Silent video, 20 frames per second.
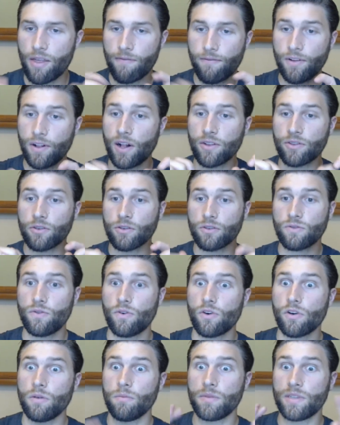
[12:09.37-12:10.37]
fill out those
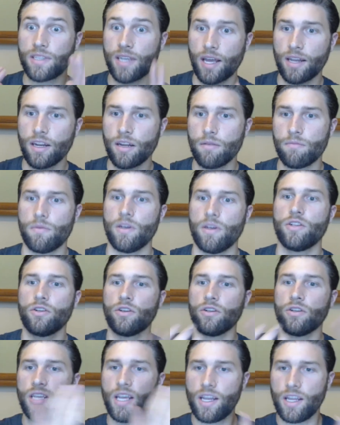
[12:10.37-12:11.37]
forms, send them, make
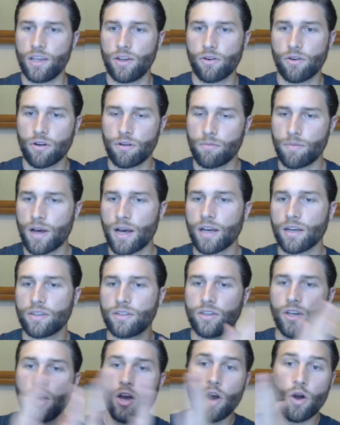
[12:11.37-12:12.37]
sure it's hitting your
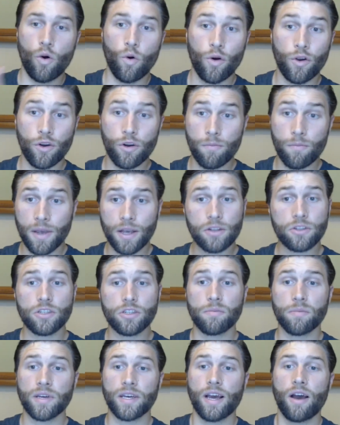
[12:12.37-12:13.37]
inbox or your
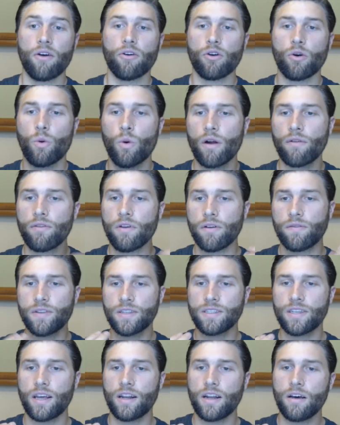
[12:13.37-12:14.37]
Mailchimp account or wherever you have
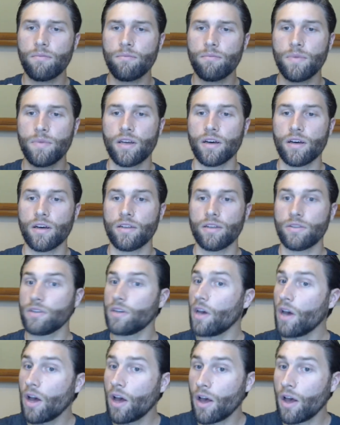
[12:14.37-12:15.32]
it set up, because